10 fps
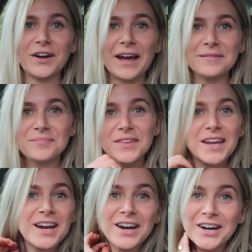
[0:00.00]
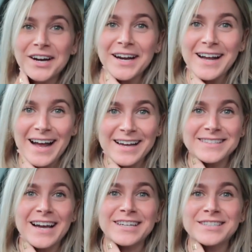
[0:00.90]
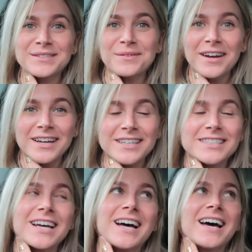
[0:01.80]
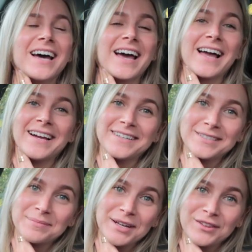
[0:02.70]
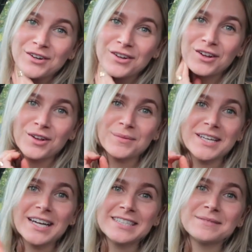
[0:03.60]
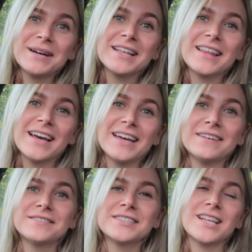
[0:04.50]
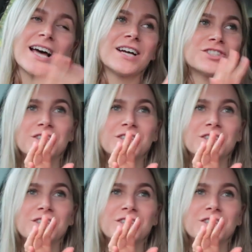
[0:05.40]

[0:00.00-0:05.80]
Okay. All right, guys. I just wanted to end my little weekend of my life slash,